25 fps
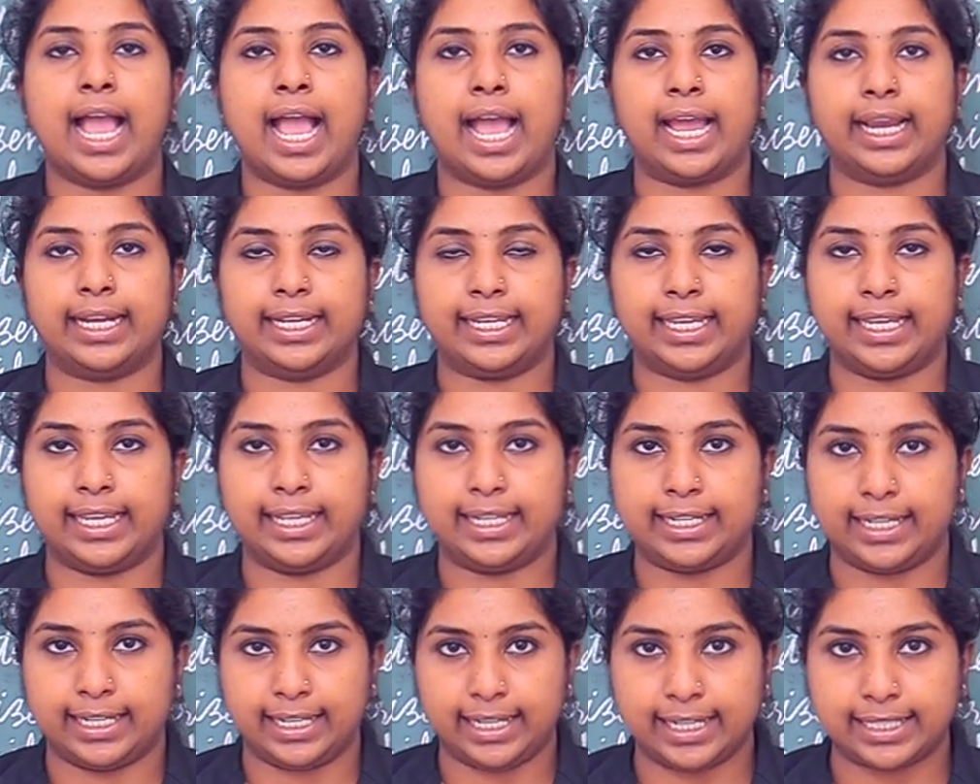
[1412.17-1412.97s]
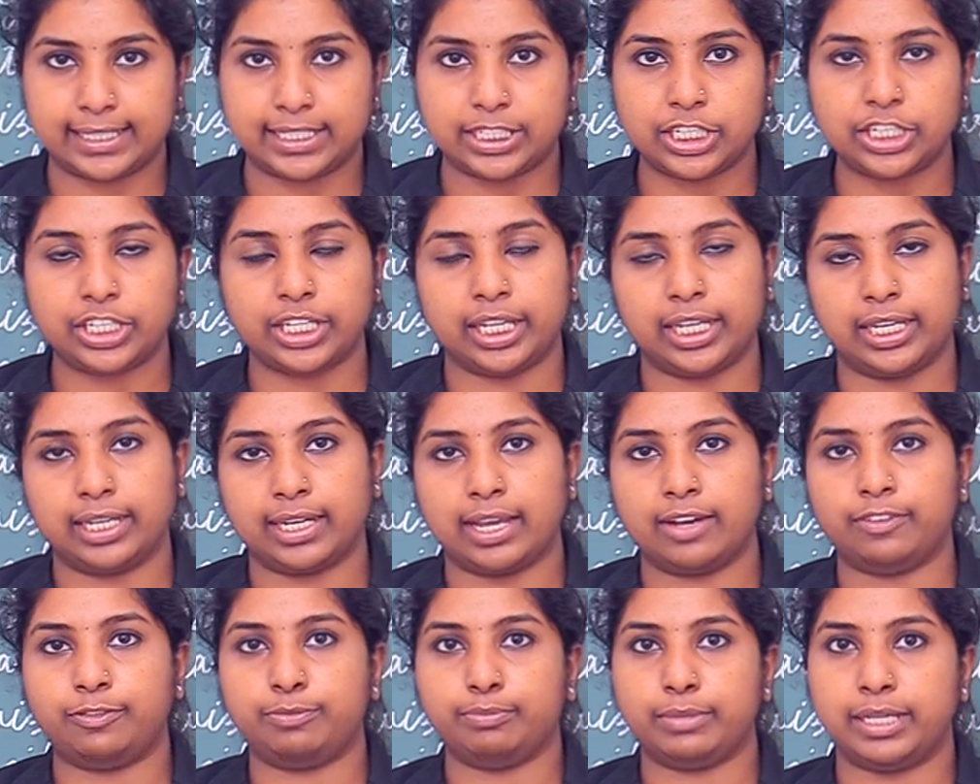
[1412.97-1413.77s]
and he collected
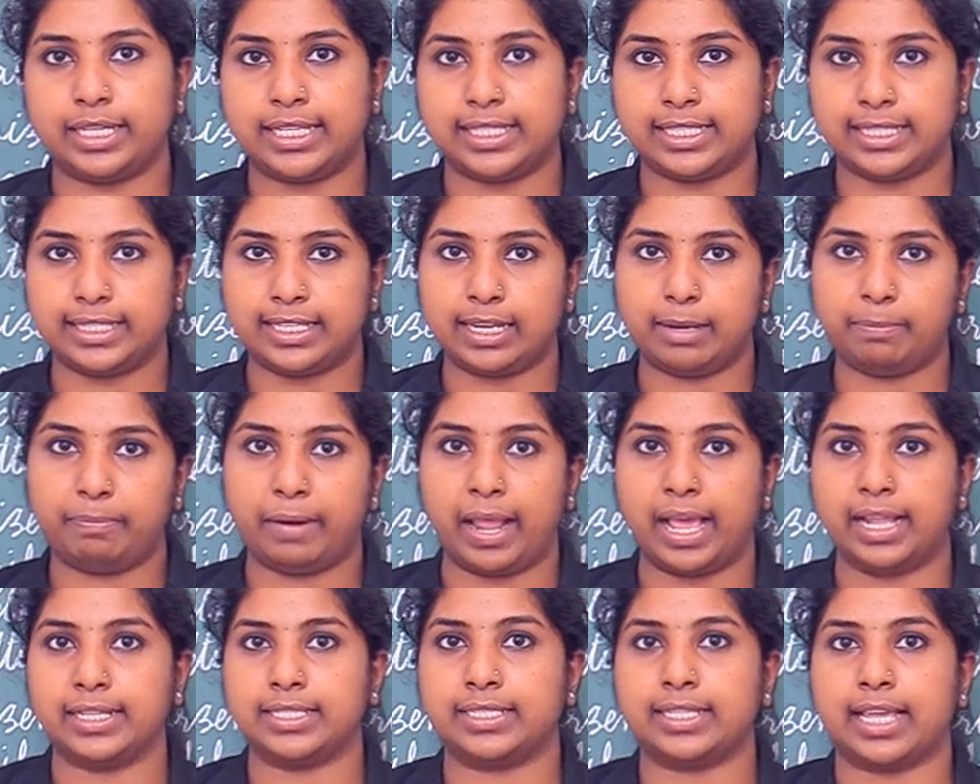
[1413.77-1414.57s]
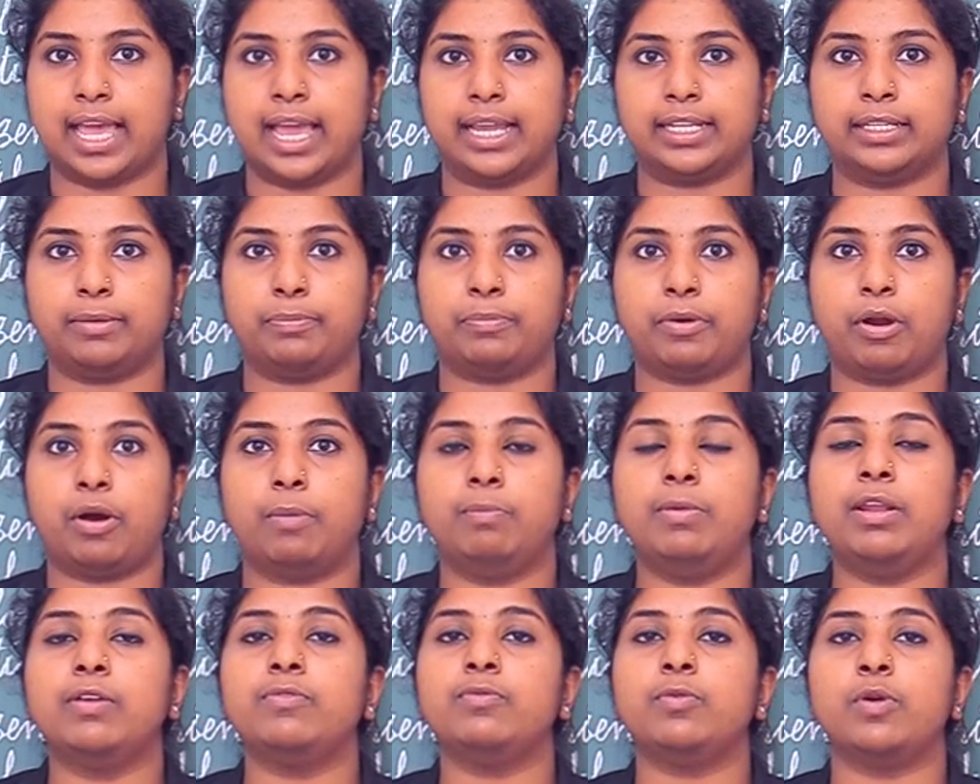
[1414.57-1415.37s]
enough medicinal plants. And the
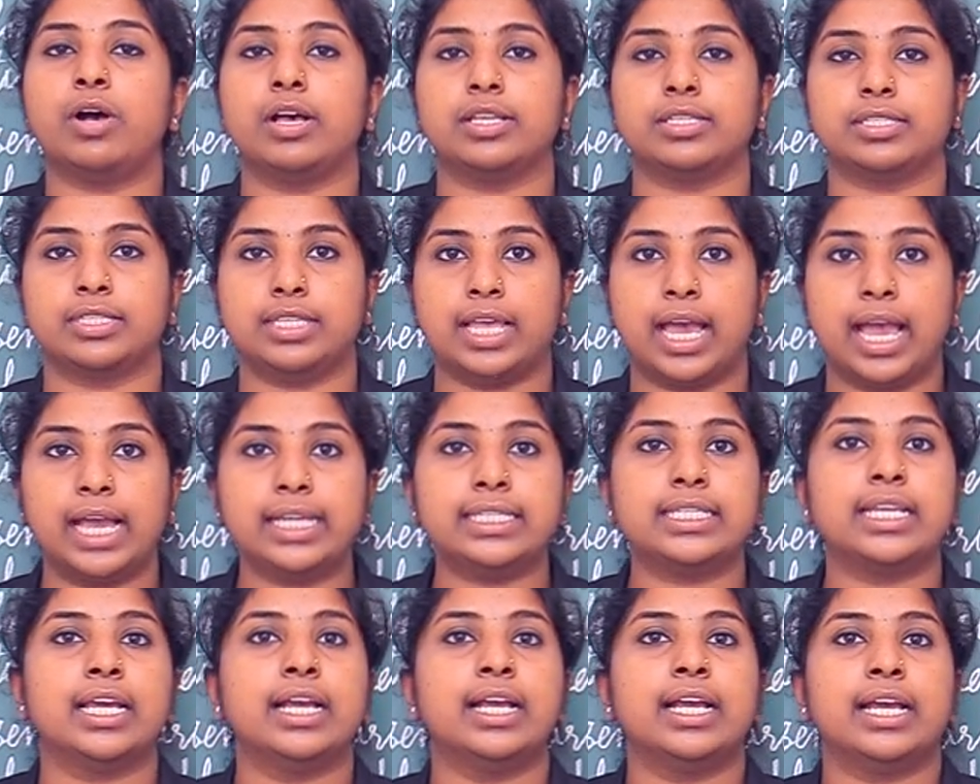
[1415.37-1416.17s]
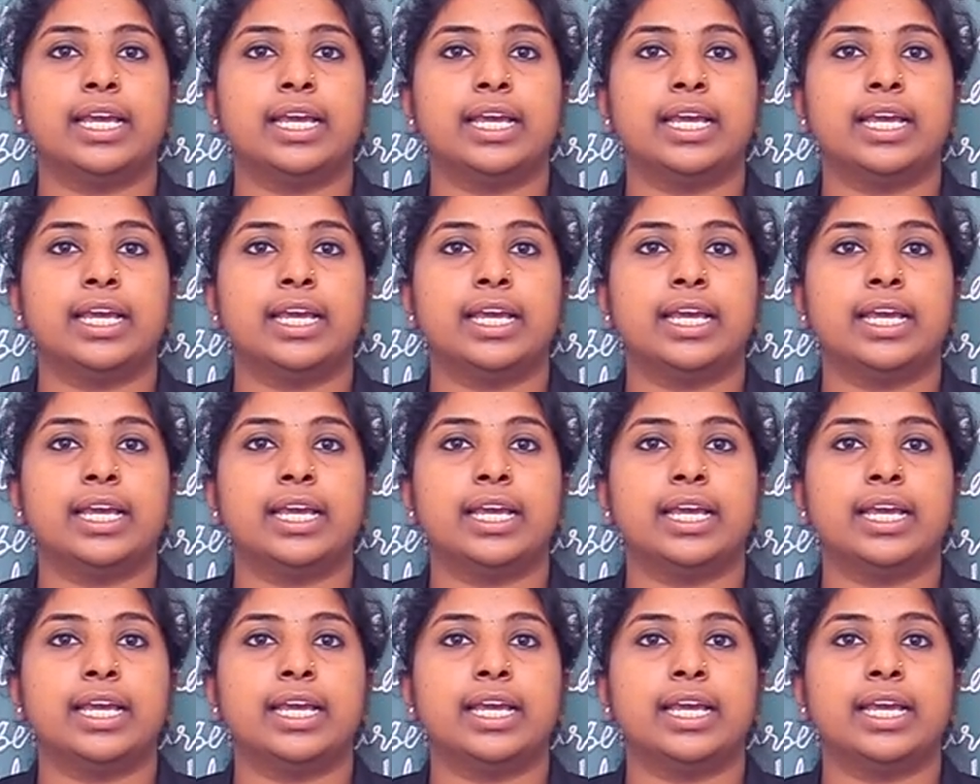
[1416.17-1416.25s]
problem was that